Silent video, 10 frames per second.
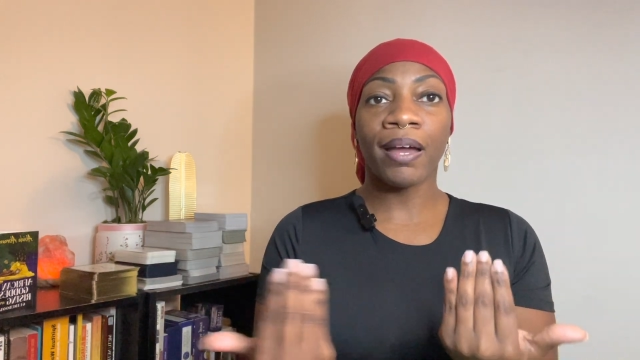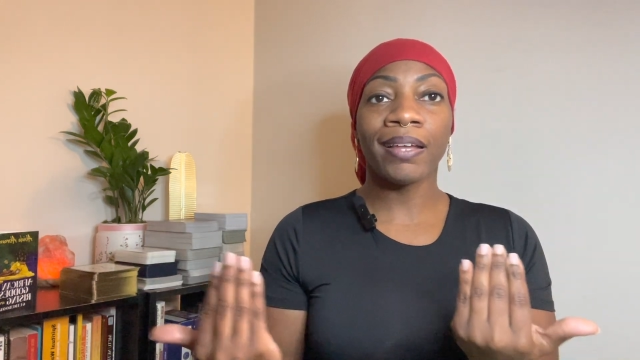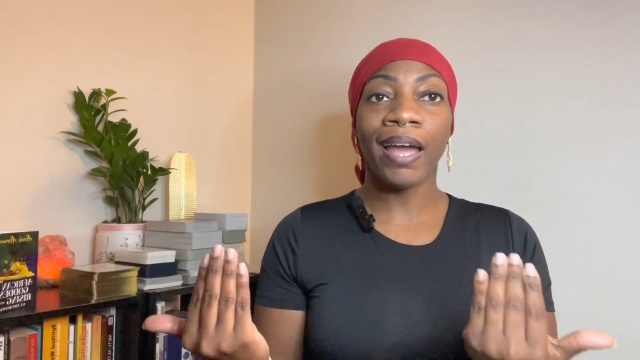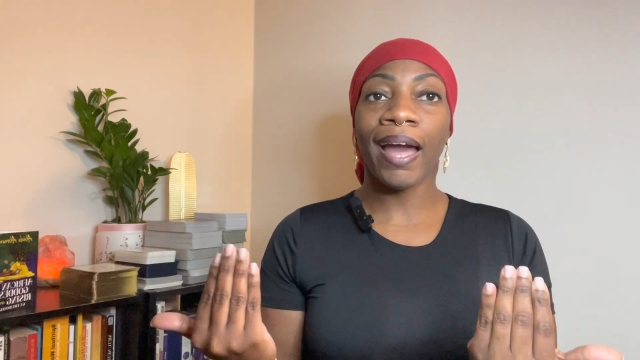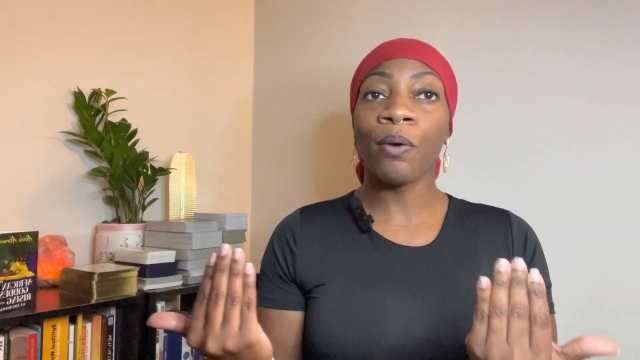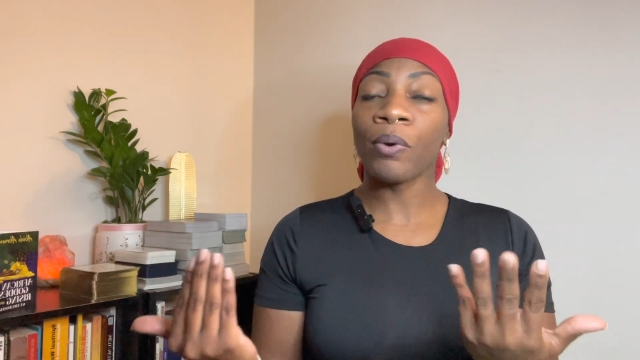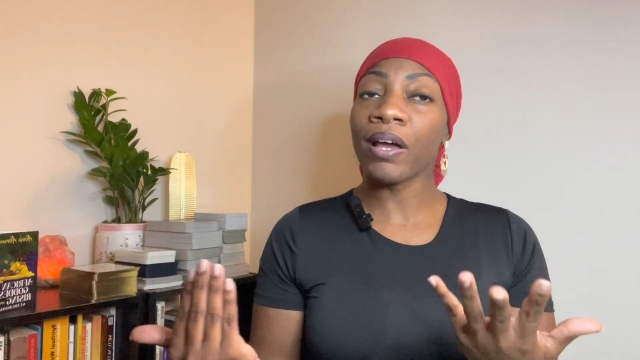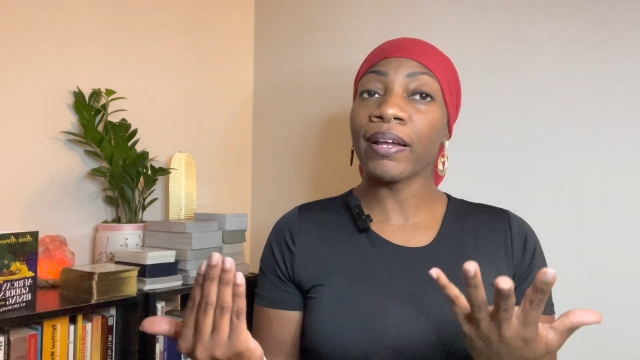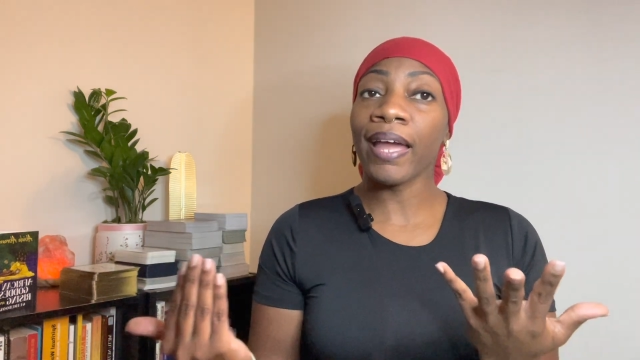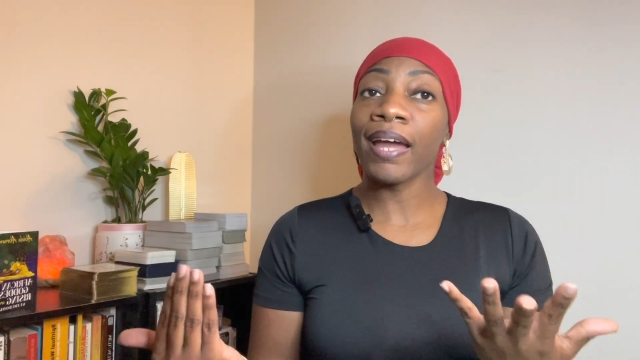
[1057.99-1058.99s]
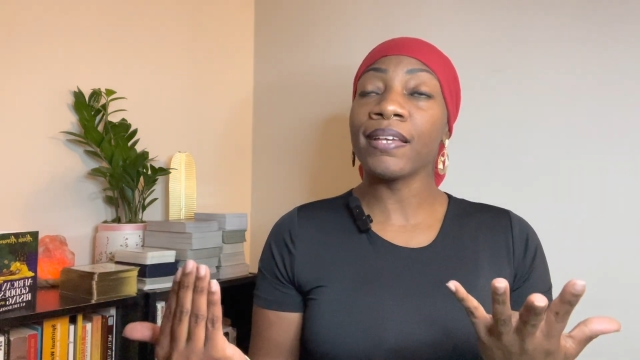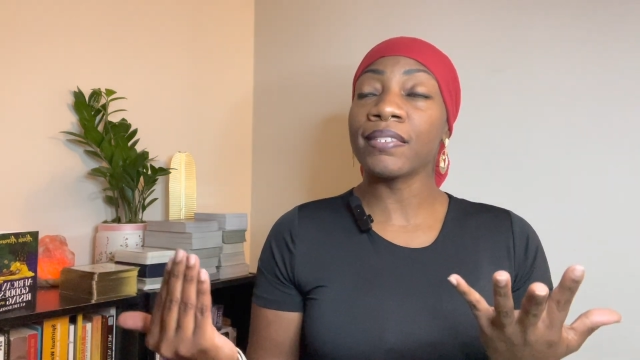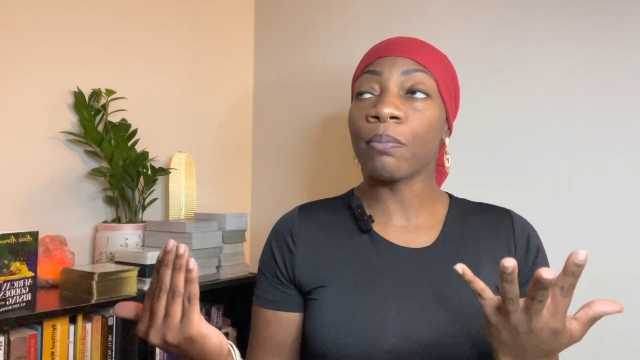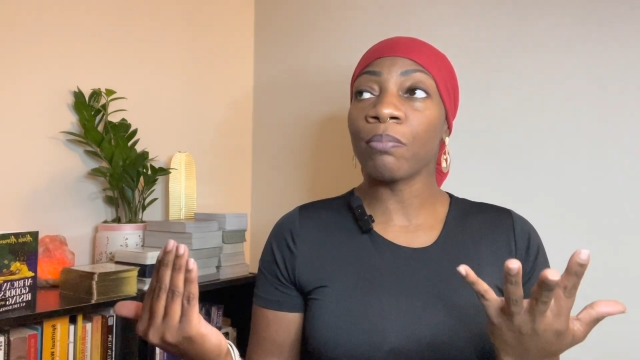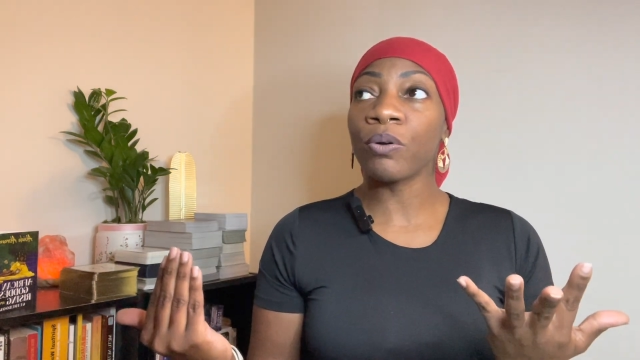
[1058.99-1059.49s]
A cat is
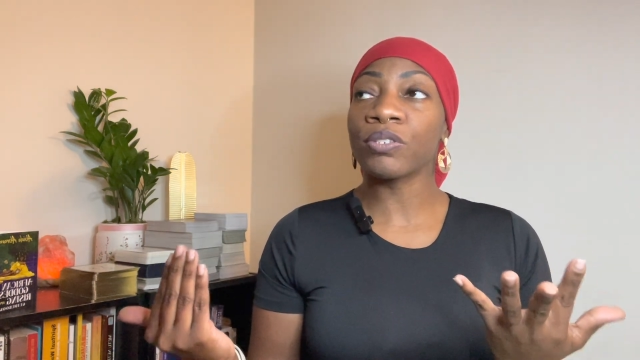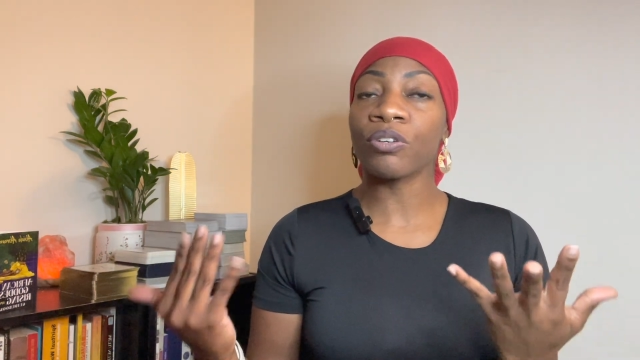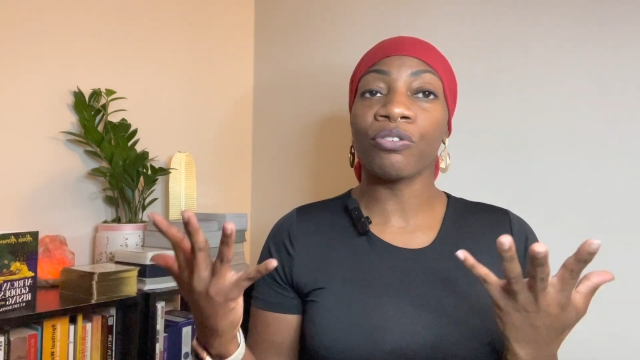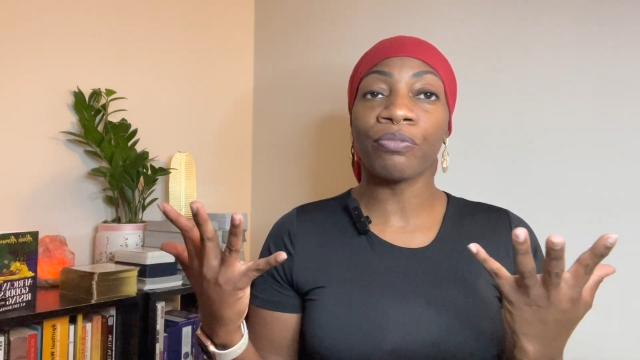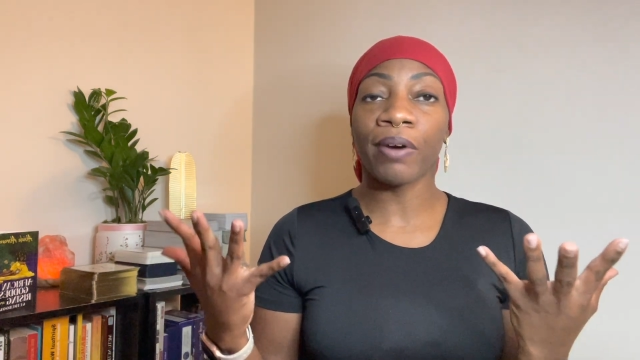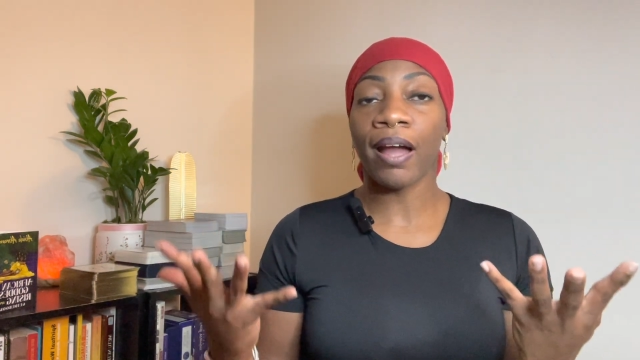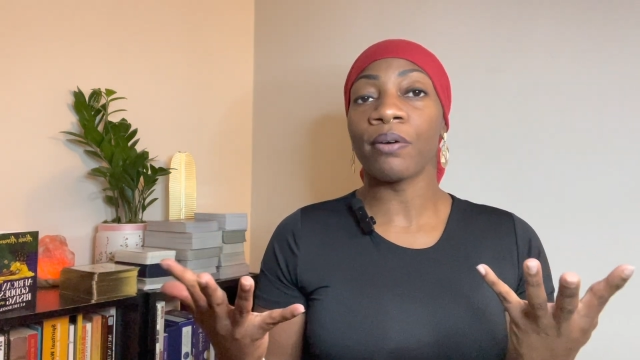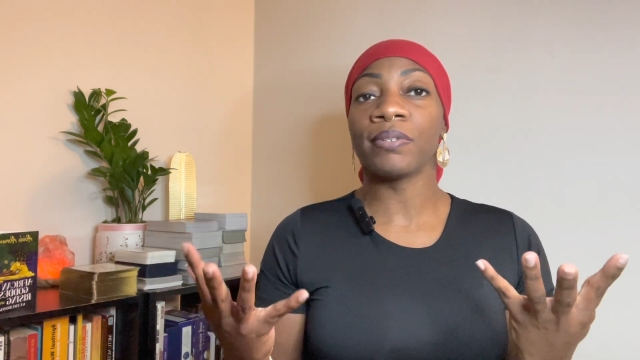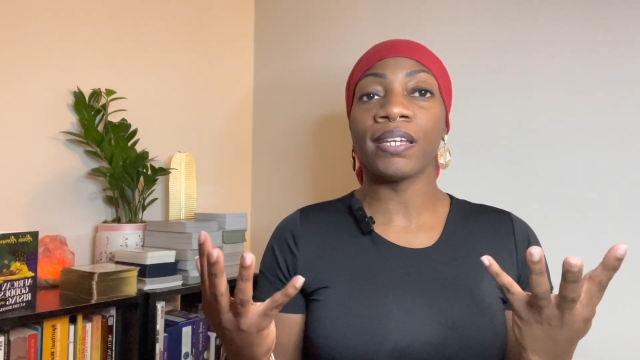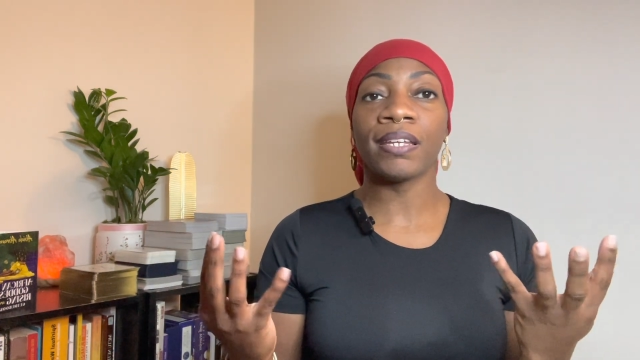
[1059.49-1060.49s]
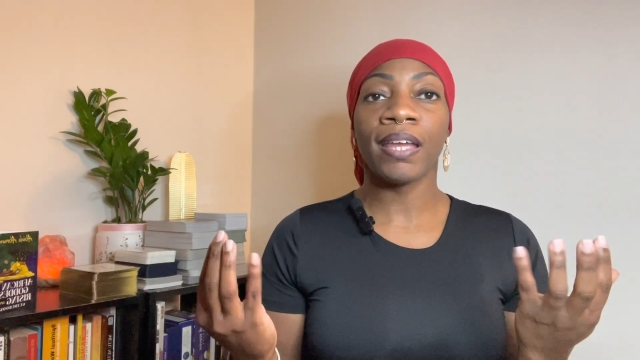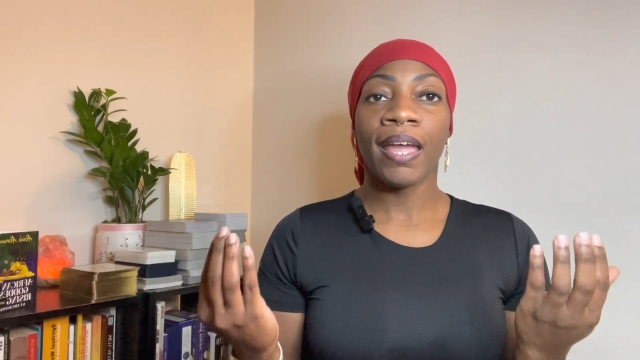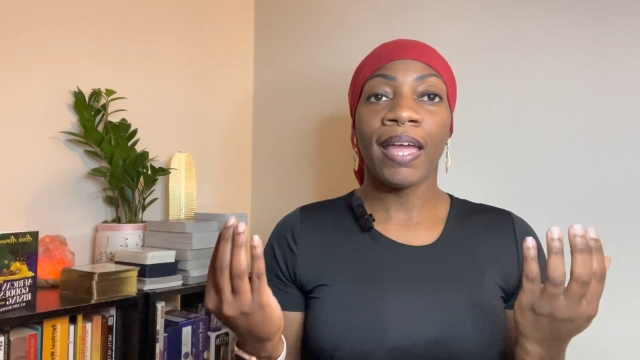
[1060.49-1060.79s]
the most grounded